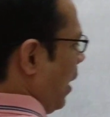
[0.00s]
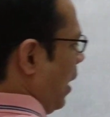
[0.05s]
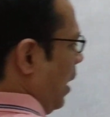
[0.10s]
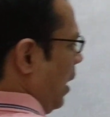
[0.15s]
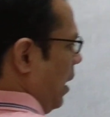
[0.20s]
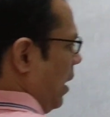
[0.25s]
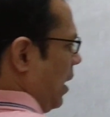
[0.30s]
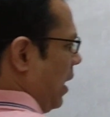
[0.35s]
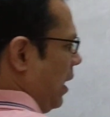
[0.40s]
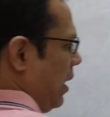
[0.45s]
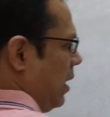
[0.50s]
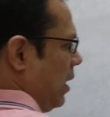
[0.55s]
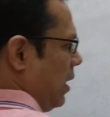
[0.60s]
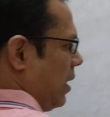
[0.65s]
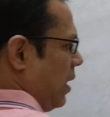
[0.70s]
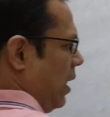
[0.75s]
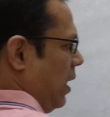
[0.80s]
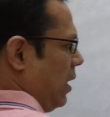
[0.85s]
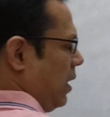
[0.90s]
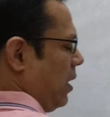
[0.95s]
right hand
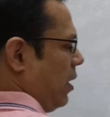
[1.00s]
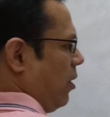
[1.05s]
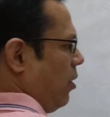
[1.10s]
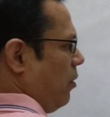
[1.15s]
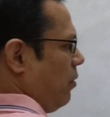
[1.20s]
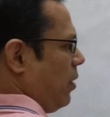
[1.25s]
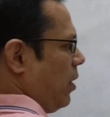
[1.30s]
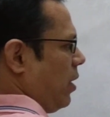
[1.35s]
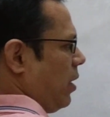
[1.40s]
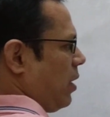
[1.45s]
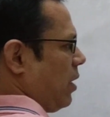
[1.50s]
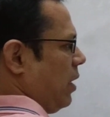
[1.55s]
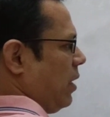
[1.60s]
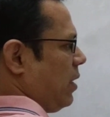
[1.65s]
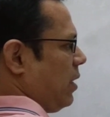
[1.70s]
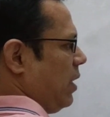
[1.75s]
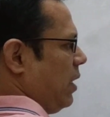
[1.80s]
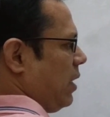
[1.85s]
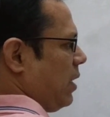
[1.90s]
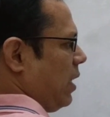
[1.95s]
side of the
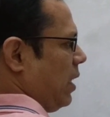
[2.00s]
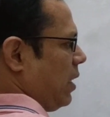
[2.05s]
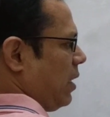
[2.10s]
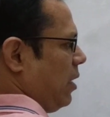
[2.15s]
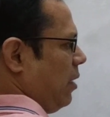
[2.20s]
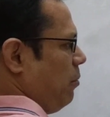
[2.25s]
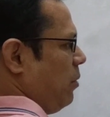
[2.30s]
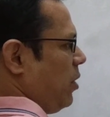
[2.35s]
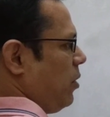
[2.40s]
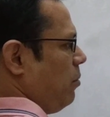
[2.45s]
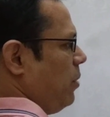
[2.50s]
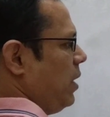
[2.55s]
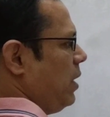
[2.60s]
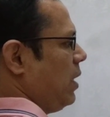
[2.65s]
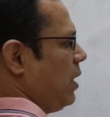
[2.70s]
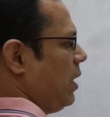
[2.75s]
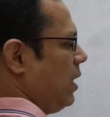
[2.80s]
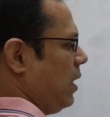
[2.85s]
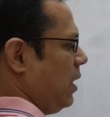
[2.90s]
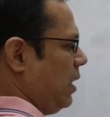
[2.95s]
constants are same. It
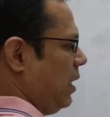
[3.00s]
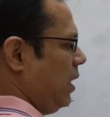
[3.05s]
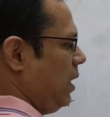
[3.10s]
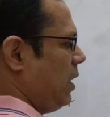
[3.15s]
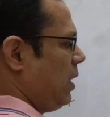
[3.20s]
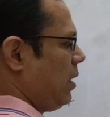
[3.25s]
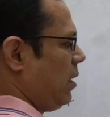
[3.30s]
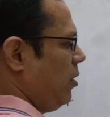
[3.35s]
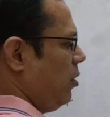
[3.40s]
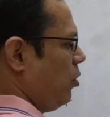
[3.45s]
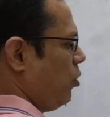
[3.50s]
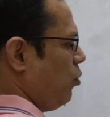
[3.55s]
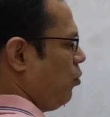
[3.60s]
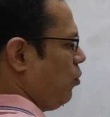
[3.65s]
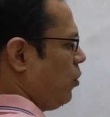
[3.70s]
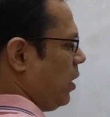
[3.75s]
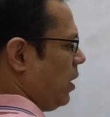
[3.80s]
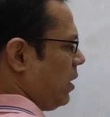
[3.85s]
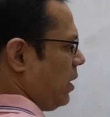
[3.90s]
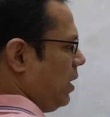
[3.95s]
means these two
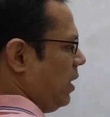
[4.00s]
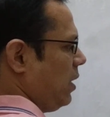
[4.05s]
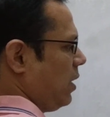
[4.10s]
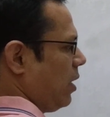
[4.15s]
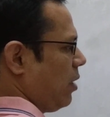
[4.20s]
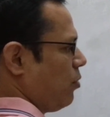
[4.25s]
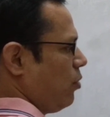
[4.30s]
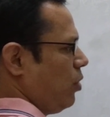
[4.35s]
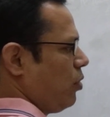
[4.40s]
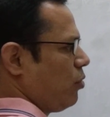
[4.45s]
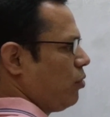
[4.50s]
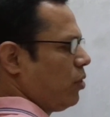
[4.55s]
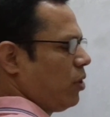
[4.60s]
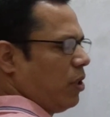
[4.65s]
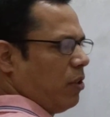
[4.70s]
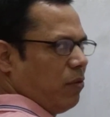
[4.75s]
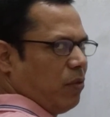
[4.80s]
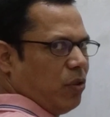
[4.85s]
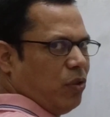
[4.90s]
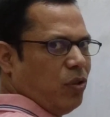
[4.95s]
constants are going to
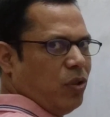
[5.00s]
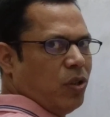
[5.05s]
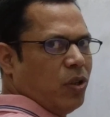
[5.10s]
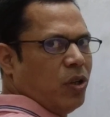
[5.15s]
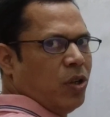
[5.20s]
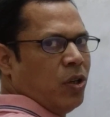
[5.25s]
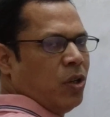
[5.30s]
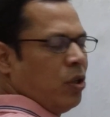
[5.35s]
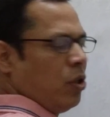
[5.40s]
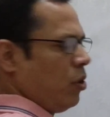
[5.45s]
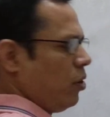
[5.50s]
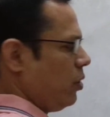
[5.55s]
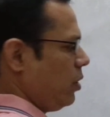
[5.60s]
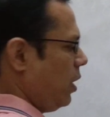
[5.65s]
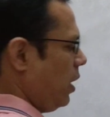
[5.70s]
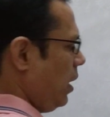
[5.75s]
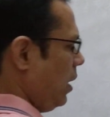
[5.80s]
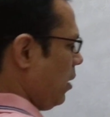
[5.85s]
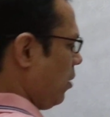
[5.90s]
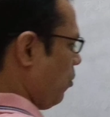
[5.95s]
give you
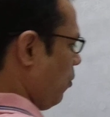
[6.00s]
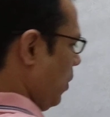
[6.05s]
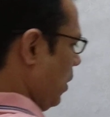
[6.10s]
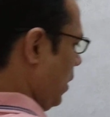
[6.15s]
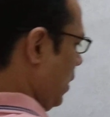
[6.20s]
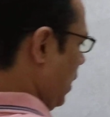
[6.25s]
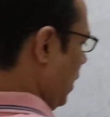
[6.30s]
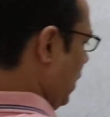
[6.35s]
the equation.